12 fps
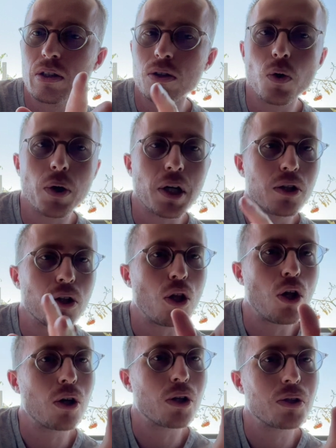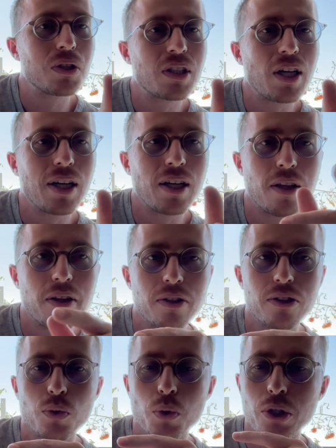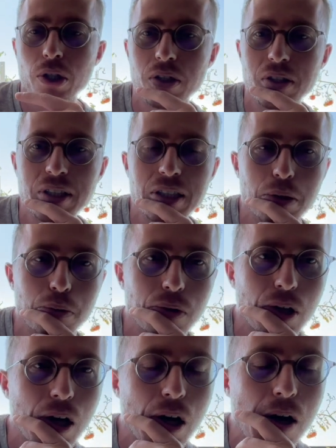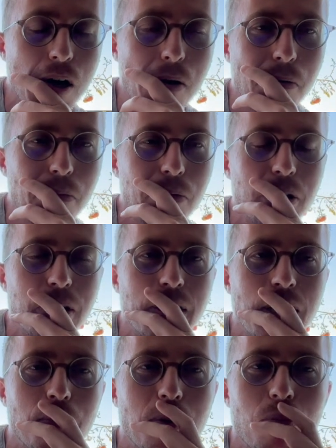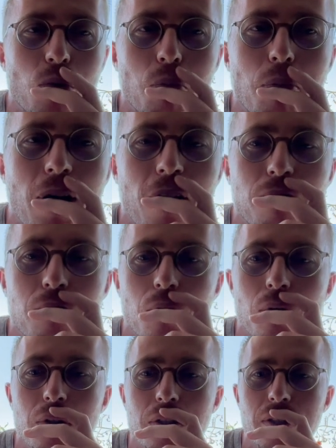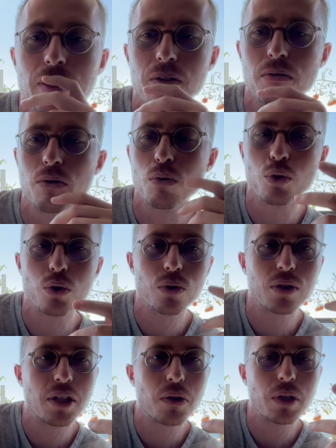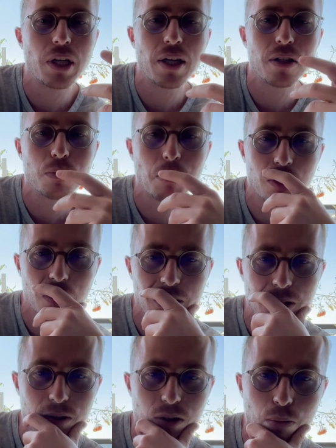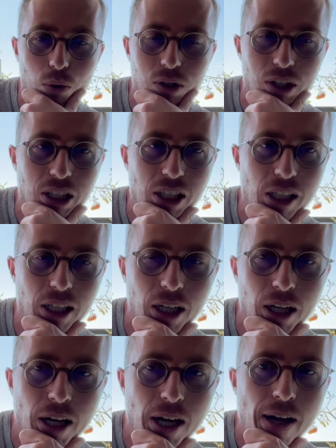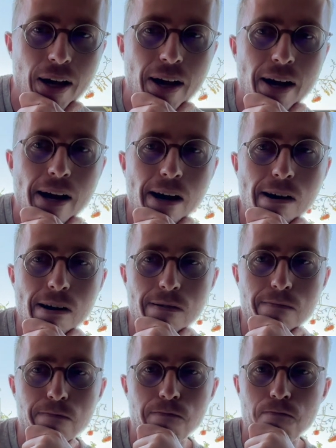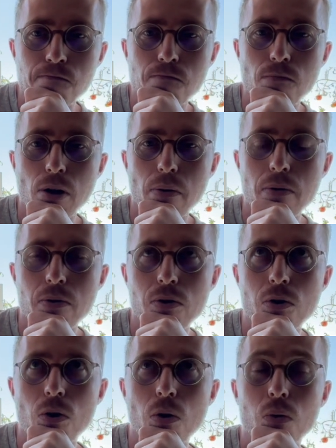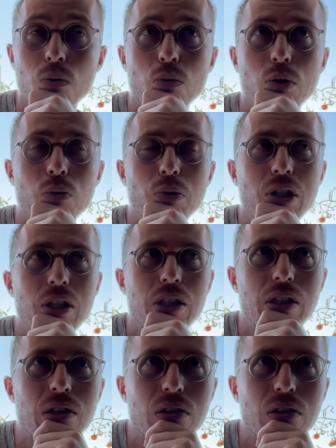going on the longer side, and I think this is where you're gonna see it get a bit more powerful in the sense of the results that you get, especially in the summarization. When we